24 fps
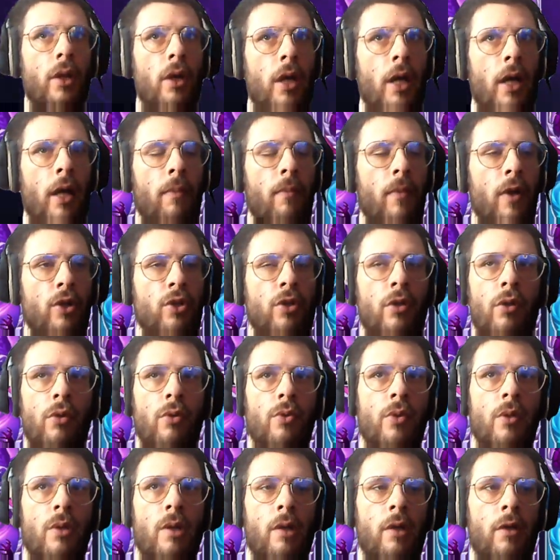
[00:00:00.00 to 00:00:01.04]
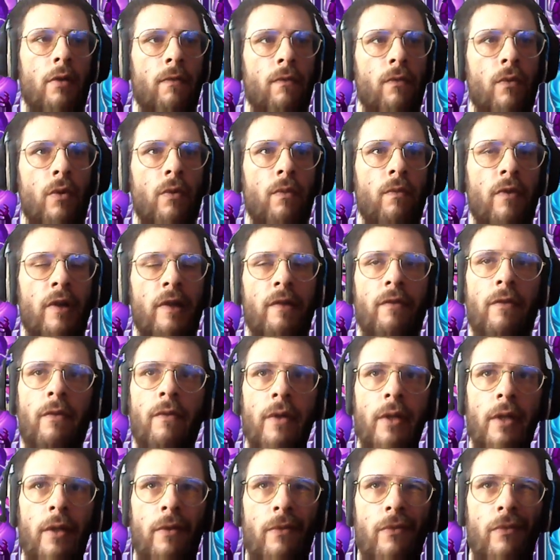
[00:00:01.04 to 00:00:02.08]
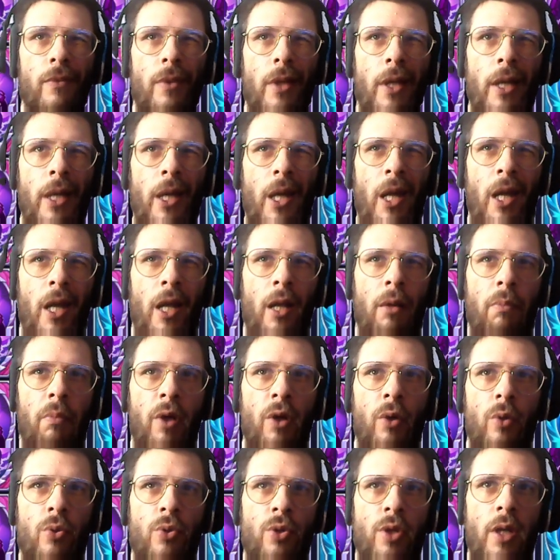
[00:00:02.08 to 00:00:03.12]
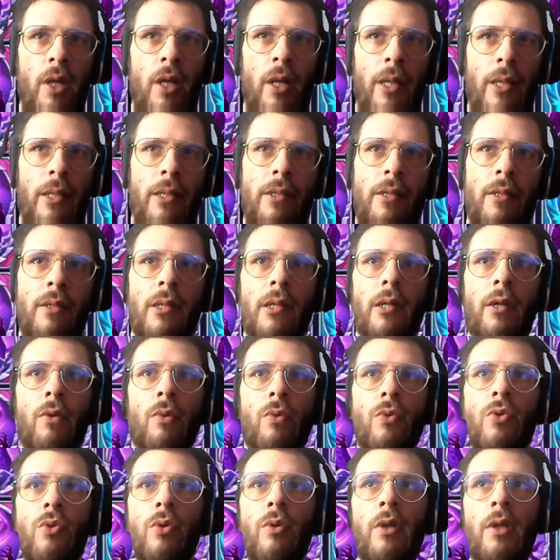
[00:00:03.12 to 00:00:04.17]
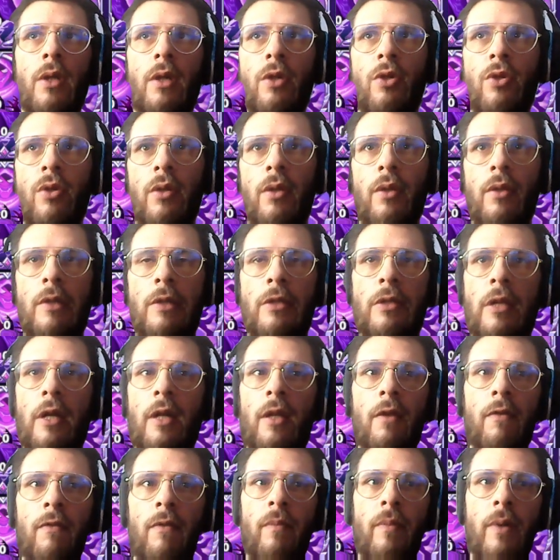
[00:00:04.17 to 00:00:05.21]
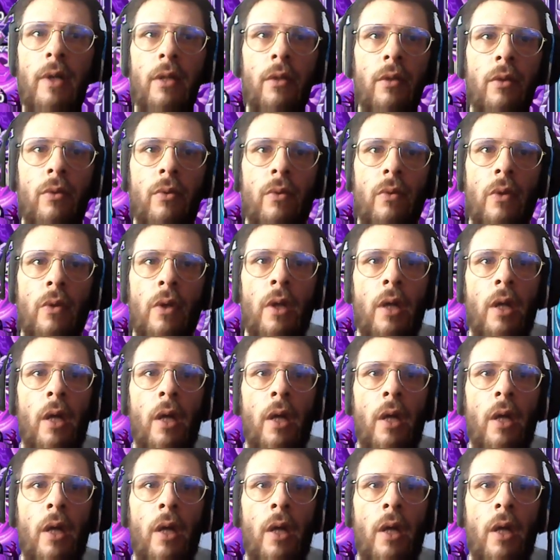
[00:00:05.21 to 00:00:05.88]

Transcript: I'm actually using her for 5v5, and because she grants consolidation at the start of the battle,